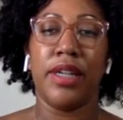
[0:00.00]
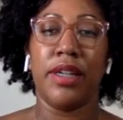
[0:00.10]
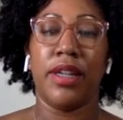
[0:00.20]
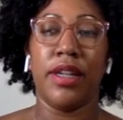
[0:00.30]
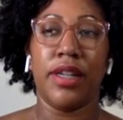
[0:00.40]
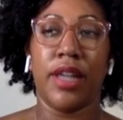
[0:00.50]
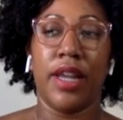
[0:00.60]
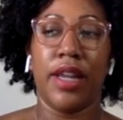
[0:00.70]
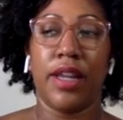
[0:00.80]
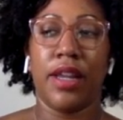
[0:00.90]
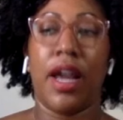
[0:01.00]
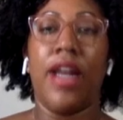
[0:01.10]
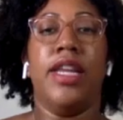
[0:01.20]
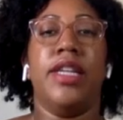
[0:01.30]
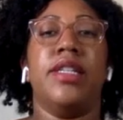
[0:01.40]
And like,
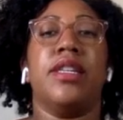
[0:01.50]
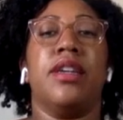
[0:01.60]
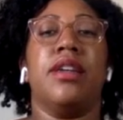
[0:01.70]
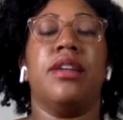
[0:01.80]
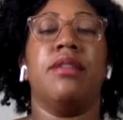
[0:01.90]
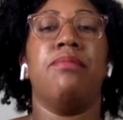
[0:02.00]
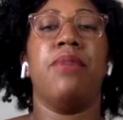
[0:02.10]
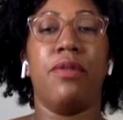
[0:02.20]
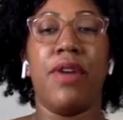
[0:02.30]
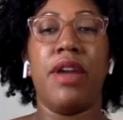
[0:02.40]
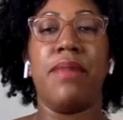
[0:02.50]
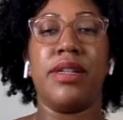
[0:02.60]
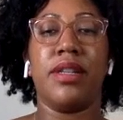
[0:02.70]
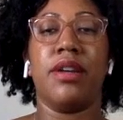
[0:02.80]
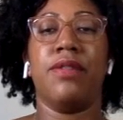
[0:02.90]
I need to motivate
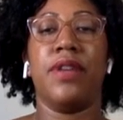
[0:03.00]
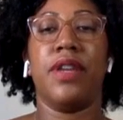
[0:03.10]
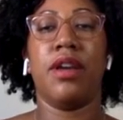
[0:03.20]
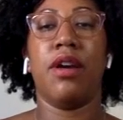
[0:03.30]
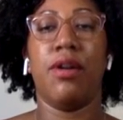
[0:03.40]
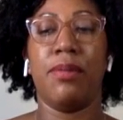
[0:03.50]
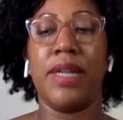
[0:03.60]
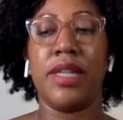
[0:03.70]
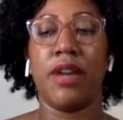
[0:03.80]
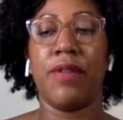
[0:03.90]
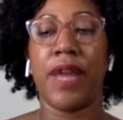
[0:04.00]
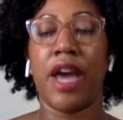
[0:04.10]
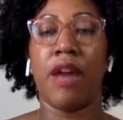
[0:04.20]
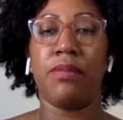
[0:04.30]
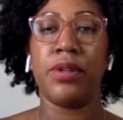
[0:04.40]
myself and hold myself
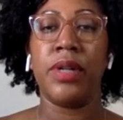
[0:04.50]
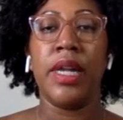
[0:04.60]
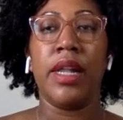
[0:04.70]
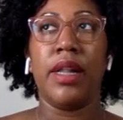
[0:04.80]
accountable.